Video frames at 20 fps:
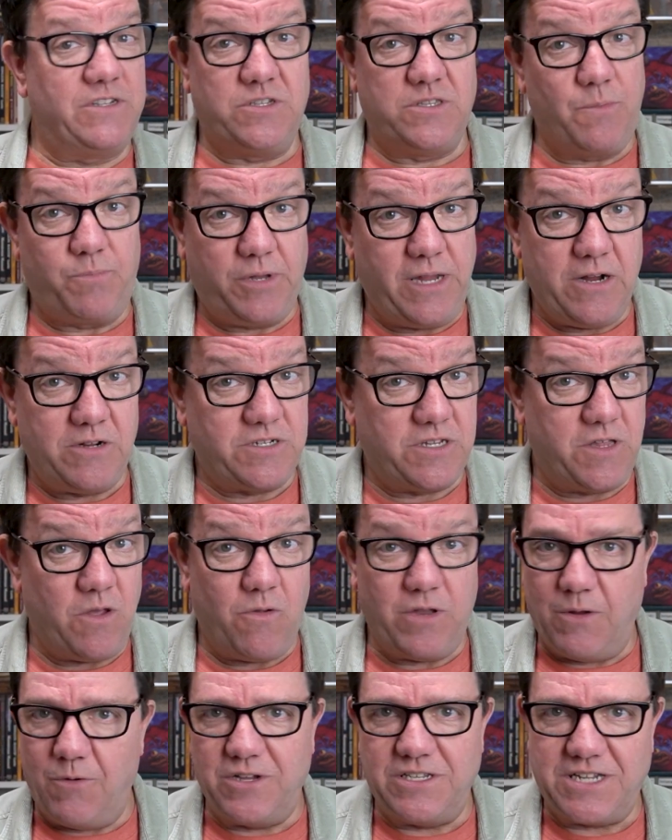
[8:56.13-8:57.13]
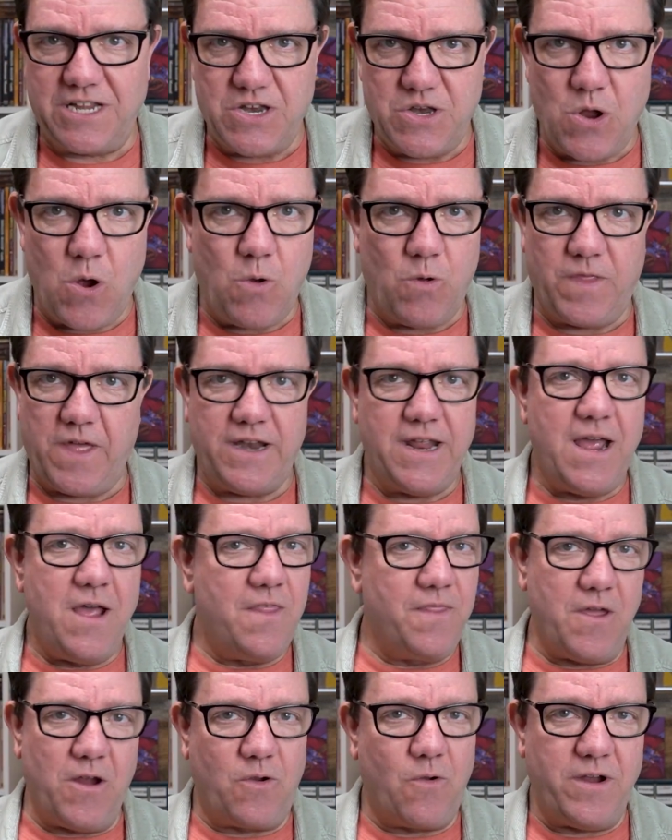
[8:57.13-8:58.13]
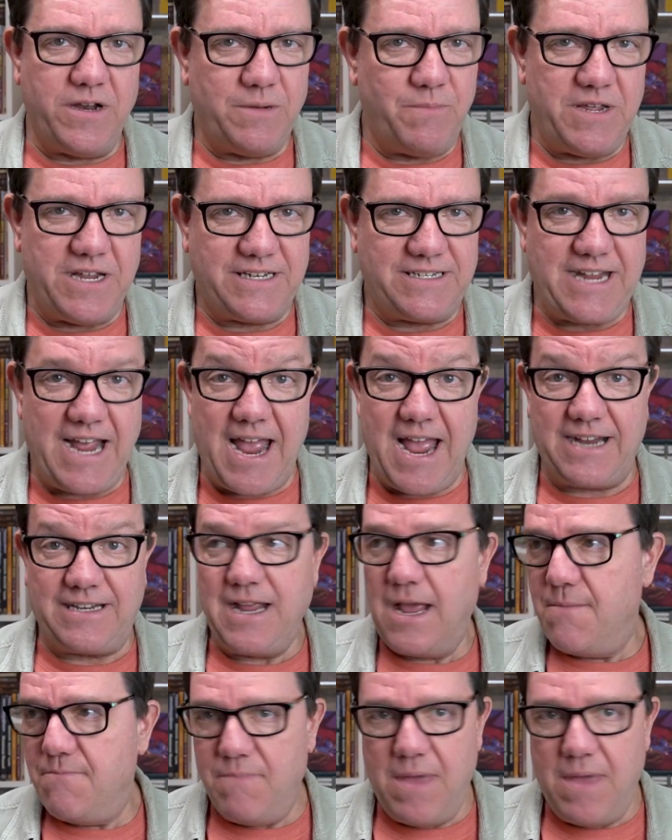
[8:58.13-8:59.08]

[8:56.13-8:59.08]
So the players are the only ones that know that they're going to be attacked.